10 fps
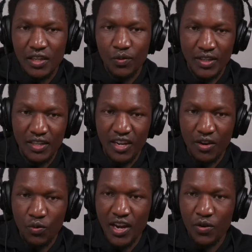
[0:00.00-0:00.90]

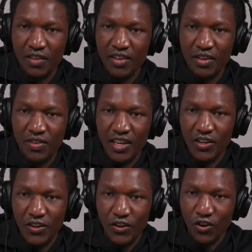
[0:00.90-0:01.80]
wherever I
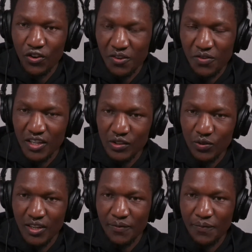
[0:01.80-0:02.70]
failed on the first one.